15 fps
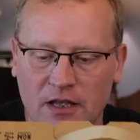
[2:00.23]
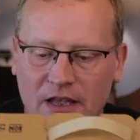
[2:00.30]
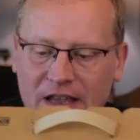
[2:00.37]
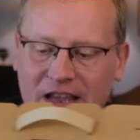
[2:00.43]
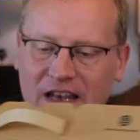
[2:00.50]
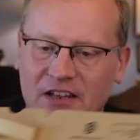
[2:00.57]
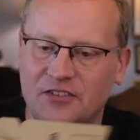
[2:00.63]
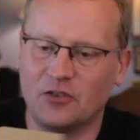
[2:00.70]

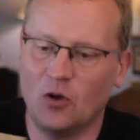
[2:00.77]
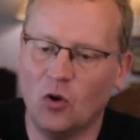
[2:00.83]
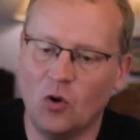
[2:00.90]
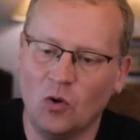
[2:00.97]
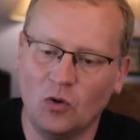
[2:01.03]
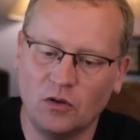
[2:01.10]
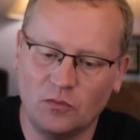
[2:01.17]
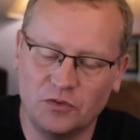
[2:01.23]
It is
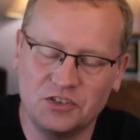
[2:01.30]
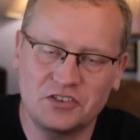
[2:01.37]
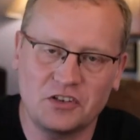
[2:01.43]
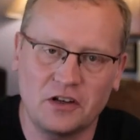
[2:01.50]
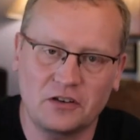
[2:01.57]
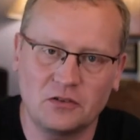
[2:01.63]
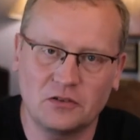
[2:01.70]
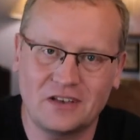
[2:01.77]
all
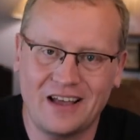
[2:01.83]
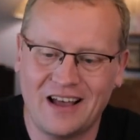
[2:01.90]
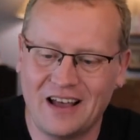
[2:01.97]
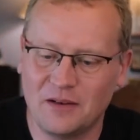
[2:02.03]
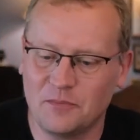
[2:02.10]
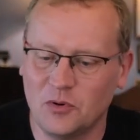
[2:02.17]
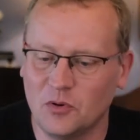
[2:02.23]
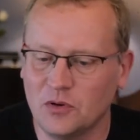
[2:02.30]
recycled
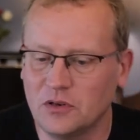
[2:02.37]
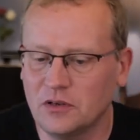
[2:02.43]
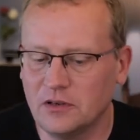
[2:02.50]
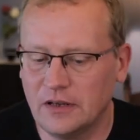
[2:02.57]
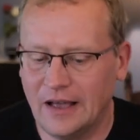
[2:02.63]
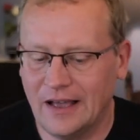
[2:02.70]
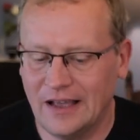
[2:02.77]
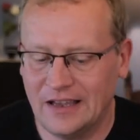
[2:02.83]
cardboard.
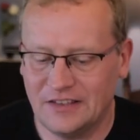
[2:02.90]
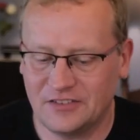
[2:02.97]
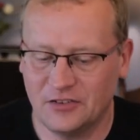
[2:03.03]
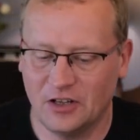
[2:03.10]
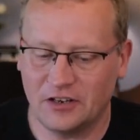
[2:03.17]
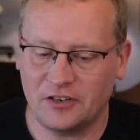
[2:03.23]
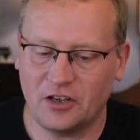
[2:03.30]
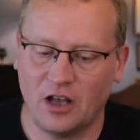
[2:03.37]
It's
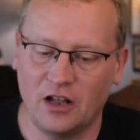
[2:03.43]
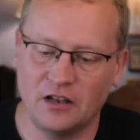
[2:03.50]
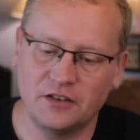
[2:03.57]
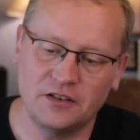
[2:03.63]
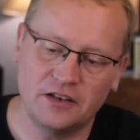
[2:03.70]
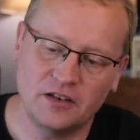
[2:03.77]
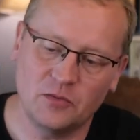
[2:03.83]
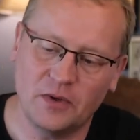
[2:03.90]
not colored in
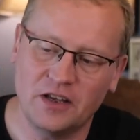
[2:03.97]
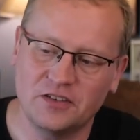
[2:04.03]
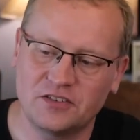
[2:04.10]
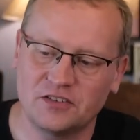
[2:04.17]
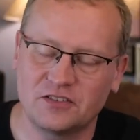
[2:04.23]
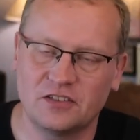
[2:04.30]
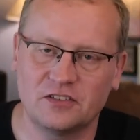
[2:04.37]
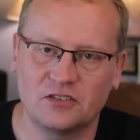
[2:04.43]
any way, it's
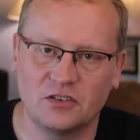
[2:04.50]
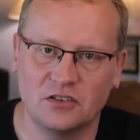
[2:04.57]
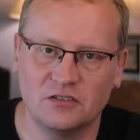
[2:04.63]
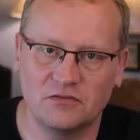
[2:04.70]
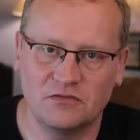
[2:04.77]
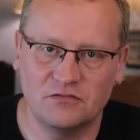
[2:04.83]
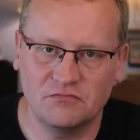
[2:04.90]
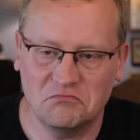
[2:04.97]
just a sort
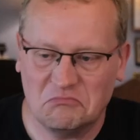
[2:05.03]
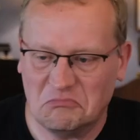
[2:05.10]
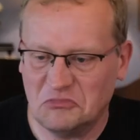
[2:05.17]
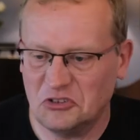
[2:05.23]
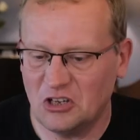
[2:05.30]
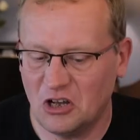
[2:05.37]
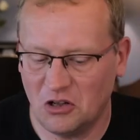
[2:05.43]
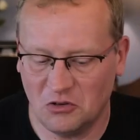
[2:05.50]
of
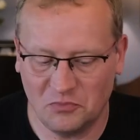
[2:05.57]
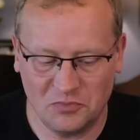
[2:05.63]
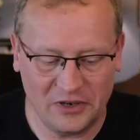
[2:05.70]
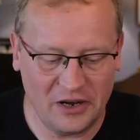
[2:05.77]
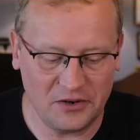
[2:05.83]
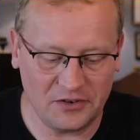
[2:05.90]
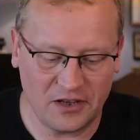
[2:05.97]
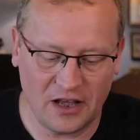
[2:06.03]
dull
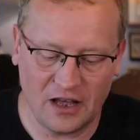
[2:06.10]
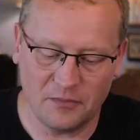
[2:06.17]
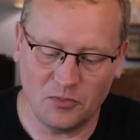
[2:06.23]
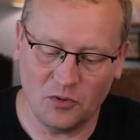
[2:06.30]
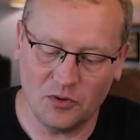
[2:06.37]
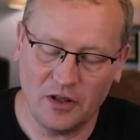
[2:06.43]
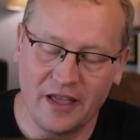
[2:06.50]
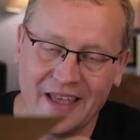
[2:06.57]
brown
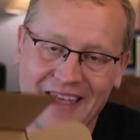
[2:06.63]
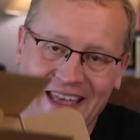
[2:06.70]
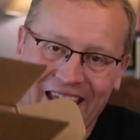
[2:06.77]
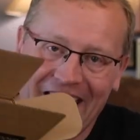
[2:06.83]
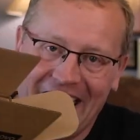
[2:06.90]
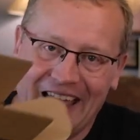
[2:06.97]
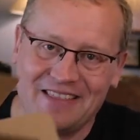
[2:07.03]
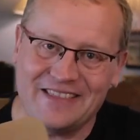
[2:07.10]
cardboard.
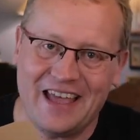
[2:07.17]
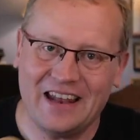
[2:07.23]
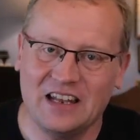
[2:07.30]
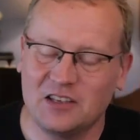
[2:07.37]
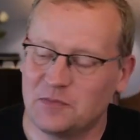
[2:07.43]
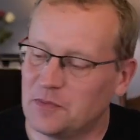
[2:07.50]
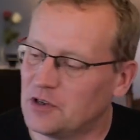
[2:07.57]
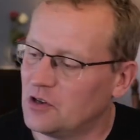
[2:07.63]
And that
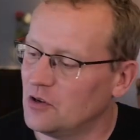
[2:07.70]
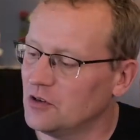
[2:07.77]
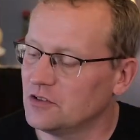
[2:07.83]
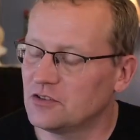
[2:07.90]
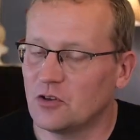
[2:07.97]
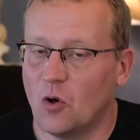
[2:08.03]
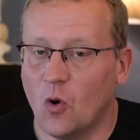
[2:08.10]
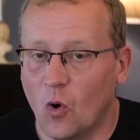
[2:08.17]
is
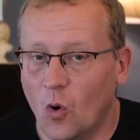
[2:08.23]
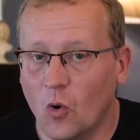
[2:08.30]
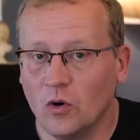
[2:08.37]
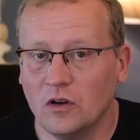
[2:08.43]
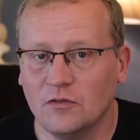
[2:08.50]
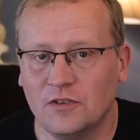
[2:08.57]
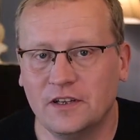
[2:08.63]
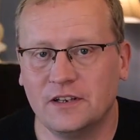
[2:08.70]
because all
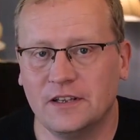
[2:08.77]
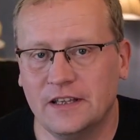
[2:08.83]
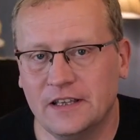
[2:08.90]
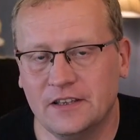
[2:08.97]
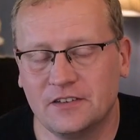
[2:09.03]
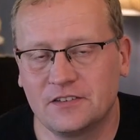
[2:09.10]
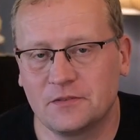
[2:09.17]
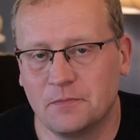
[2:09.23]
of it
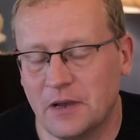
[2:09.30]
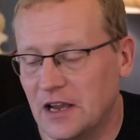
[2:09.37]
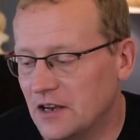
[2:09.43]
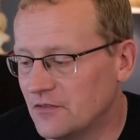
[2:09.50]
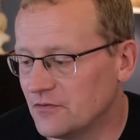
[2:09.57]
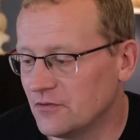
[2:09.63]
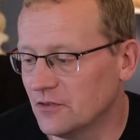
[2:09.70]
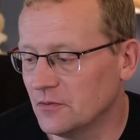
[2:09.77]
is made
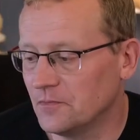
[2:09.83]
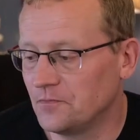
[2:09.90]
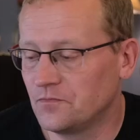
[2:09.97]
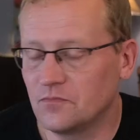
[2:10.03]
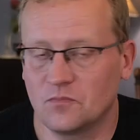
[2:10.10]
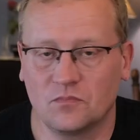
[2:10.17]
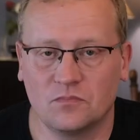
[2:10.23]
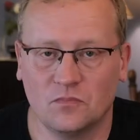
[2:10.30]
from,
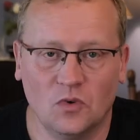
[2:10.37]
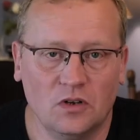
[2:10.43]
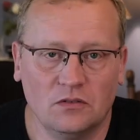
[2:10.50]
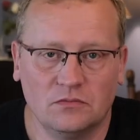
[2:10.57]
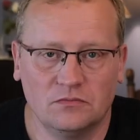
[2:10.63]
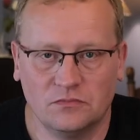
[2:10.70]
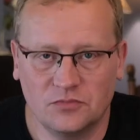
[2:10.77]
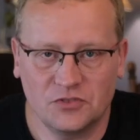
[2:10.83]

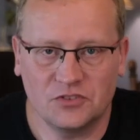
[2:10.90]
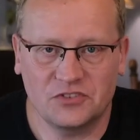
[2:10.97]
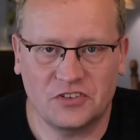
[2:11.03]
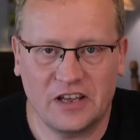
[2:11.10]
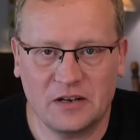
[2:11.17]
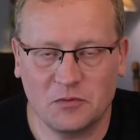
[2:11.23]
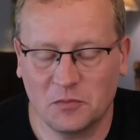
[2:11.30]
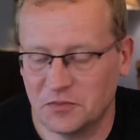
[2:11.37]
well,
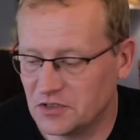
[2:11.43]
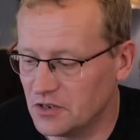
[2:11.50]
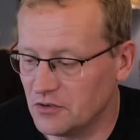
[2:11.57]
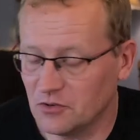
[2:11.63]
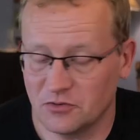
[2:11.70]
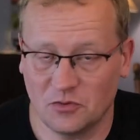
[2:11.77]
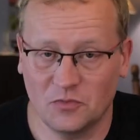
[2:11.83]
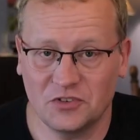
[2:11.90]
sustainable
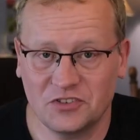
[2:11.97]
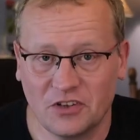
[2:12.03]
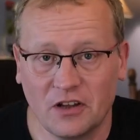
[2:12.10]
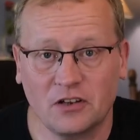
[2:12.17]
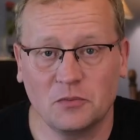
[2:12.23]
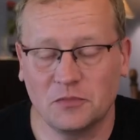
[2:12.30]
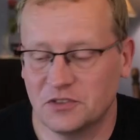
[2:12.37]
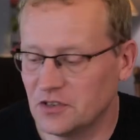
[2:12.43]
materials or
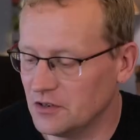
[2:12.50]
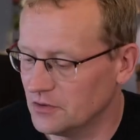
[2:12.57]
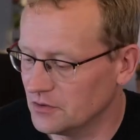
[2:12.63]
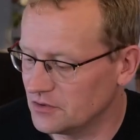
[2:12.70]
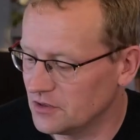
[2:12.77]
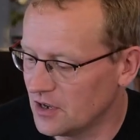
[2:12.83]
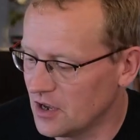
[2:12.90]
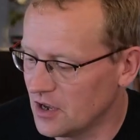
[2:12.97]
recycled
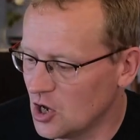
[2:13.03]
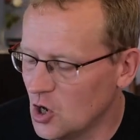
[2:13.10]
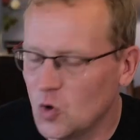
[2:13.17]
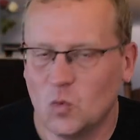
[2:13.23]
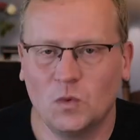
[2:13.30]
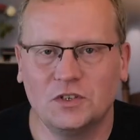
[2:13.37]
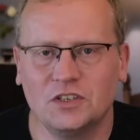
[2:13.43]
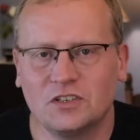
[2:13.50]
materials,
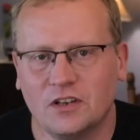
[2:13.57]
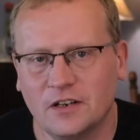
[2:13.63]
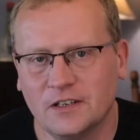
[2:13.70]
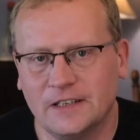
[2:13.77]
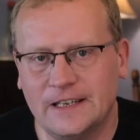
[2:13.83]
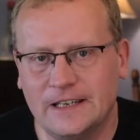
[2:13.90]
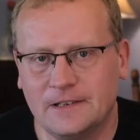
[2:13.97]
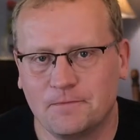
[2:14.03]
which is kind of
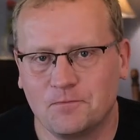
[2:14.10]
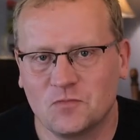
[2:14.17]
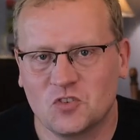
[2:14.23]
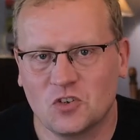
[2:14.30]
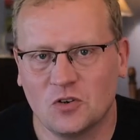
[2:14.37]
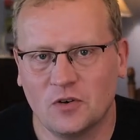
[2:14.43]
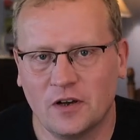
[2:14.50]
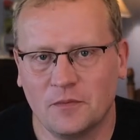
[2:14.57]
neat.
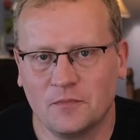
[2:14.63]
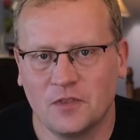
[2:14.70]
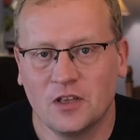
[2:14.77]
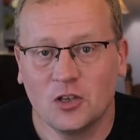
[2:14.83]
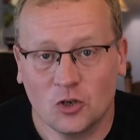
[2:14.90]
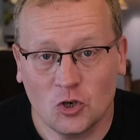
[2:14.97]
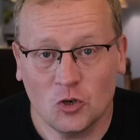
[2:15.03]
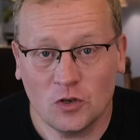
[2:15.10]
So
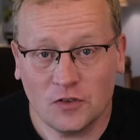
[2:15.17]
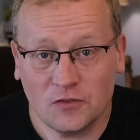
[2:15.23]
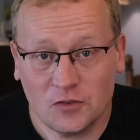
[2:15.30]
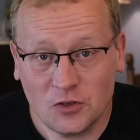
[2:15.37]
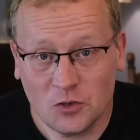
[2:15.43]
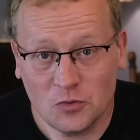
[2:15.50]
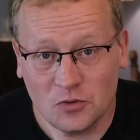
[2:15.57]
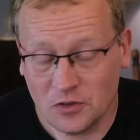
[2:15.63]
kudos to
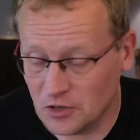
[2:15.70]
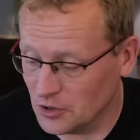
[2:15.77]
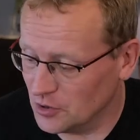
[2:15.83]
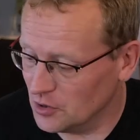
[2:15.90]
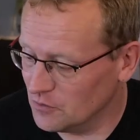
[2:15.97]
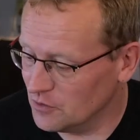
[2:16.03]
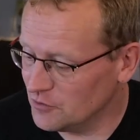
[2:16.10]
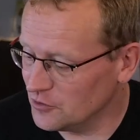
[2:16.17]
you,
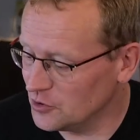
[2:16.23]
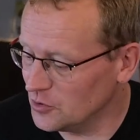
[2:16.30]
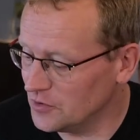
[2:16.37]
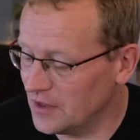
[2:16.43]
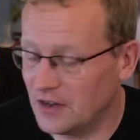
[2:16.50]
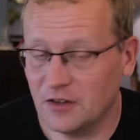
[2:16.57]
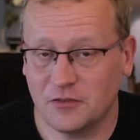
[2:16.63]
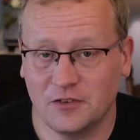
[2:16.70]
Lenovo, for doing
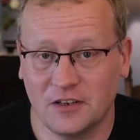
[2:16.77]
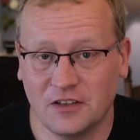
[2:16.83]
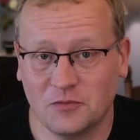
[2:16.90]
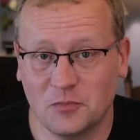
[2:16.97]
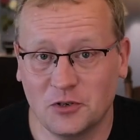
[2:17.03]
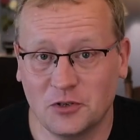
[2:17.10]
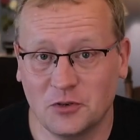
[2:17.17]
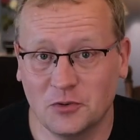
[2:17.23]
that. I think that's
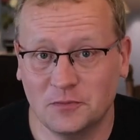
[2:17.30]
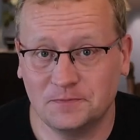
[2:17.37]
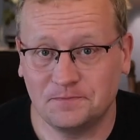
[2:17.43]
pretty cool.